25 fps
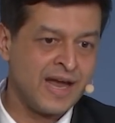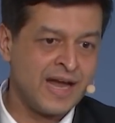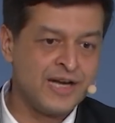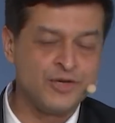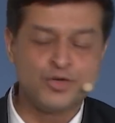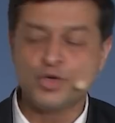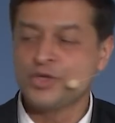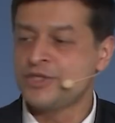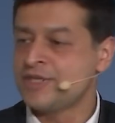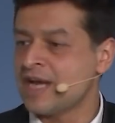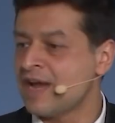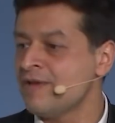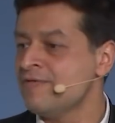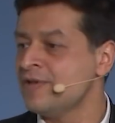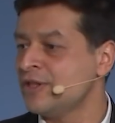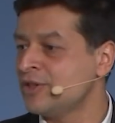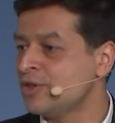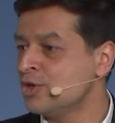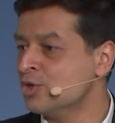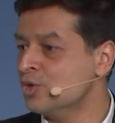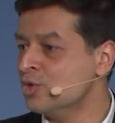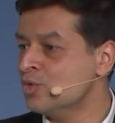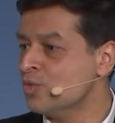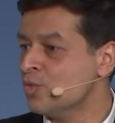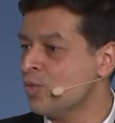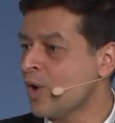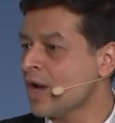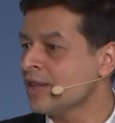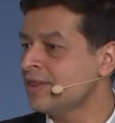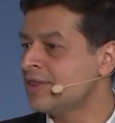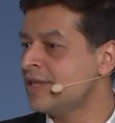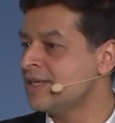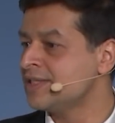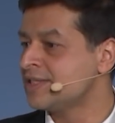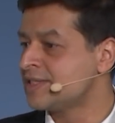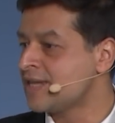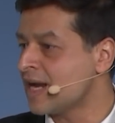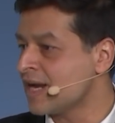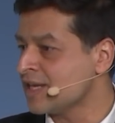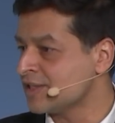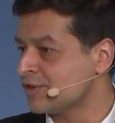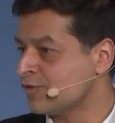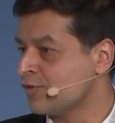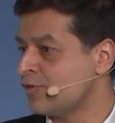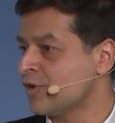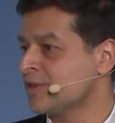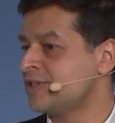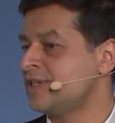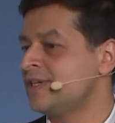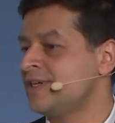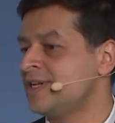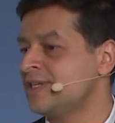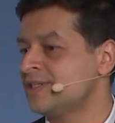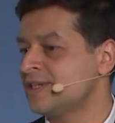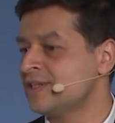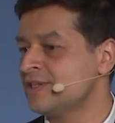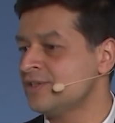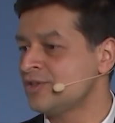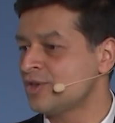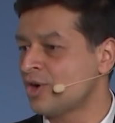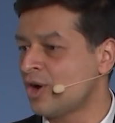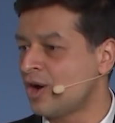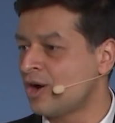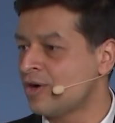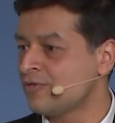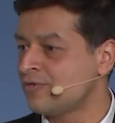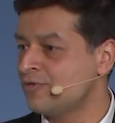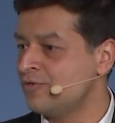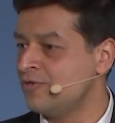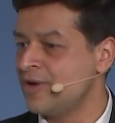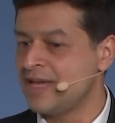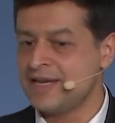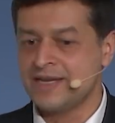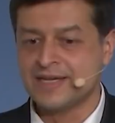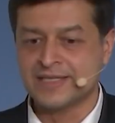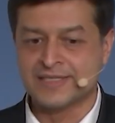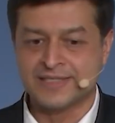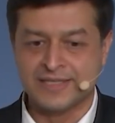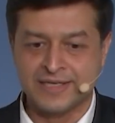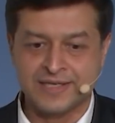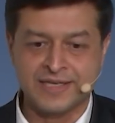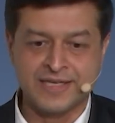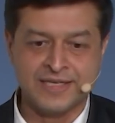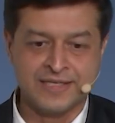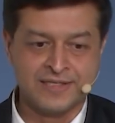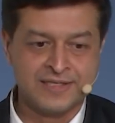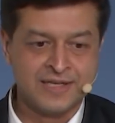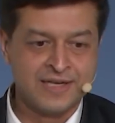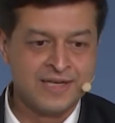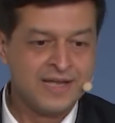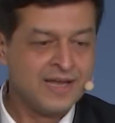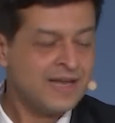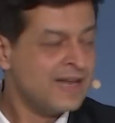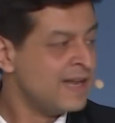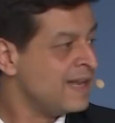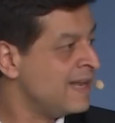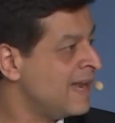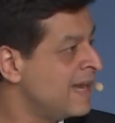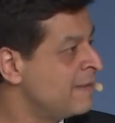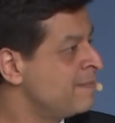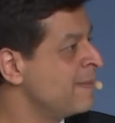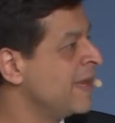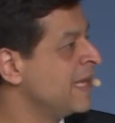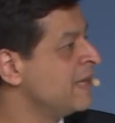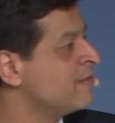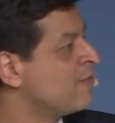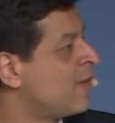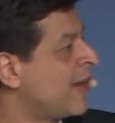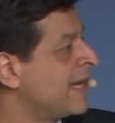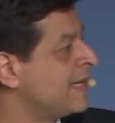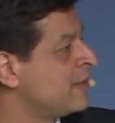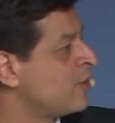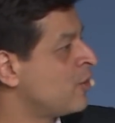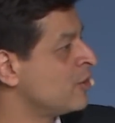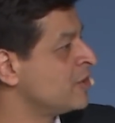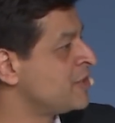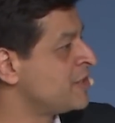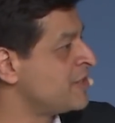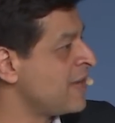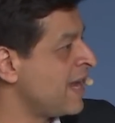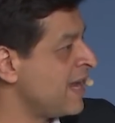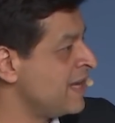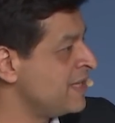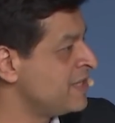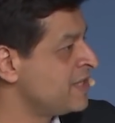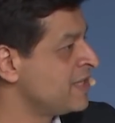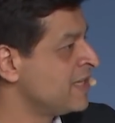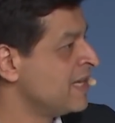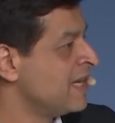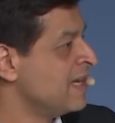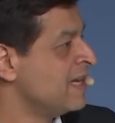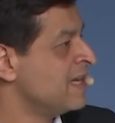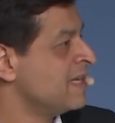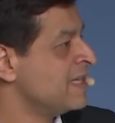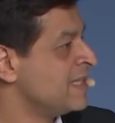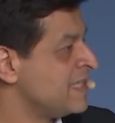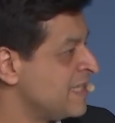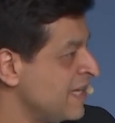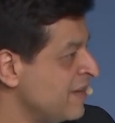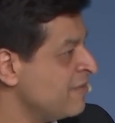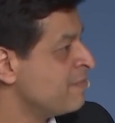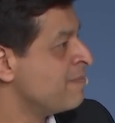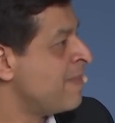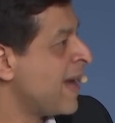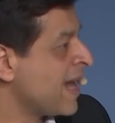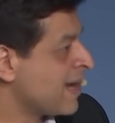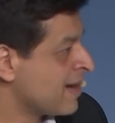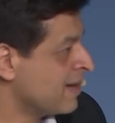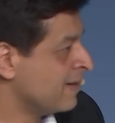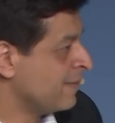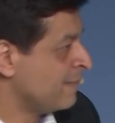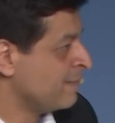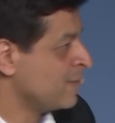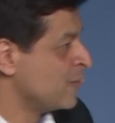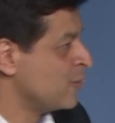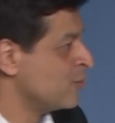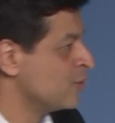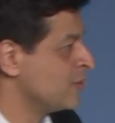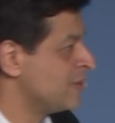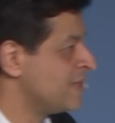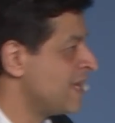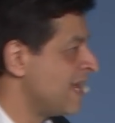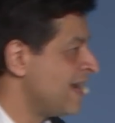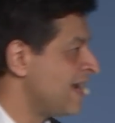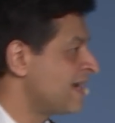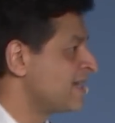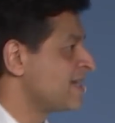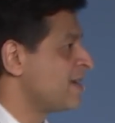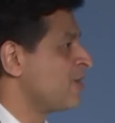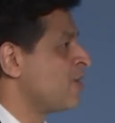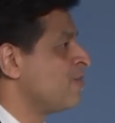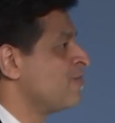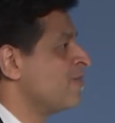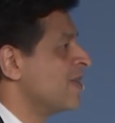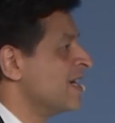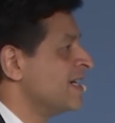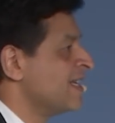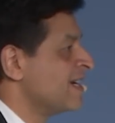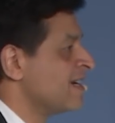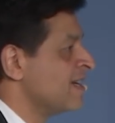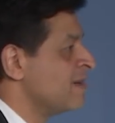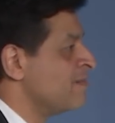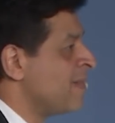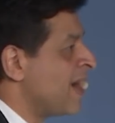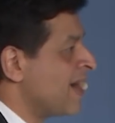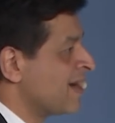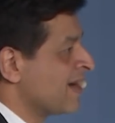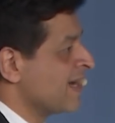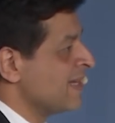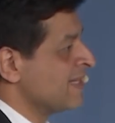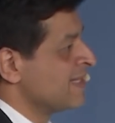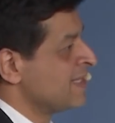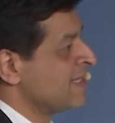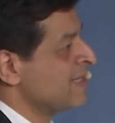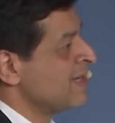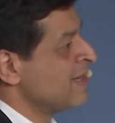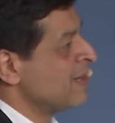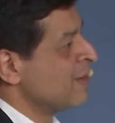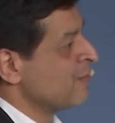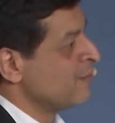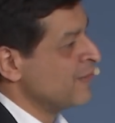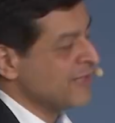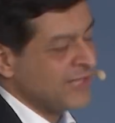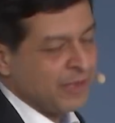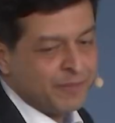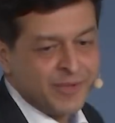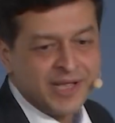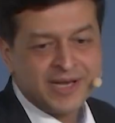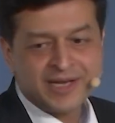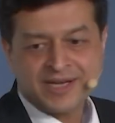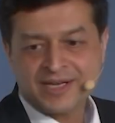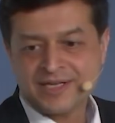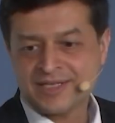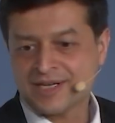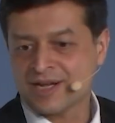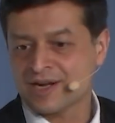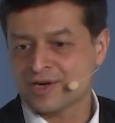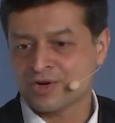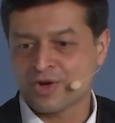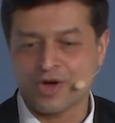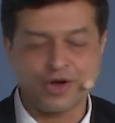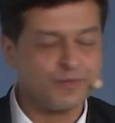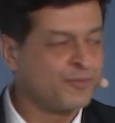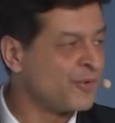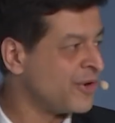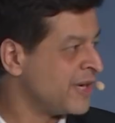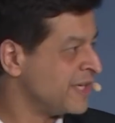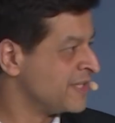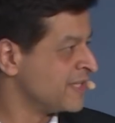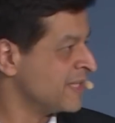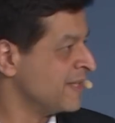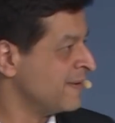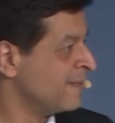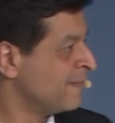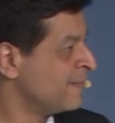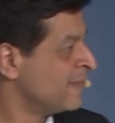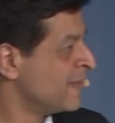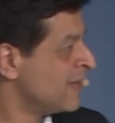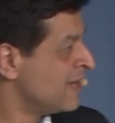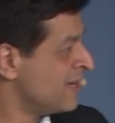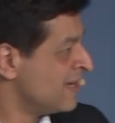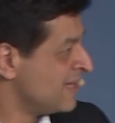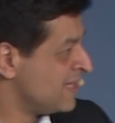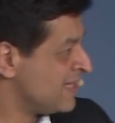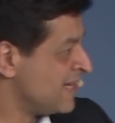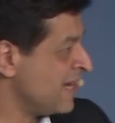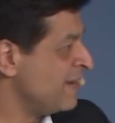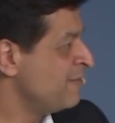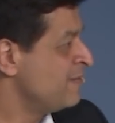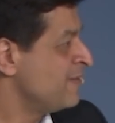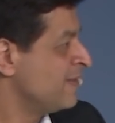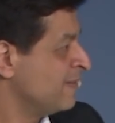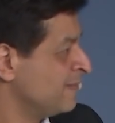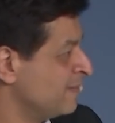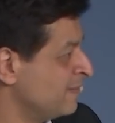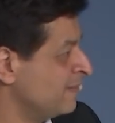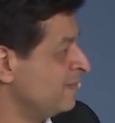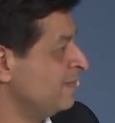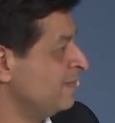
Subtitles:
And to share with you what this does for citizens of various cities, let me invite on stage Steve Becker, who's Director of Vertical Markets with American Tower Corporation. Steve?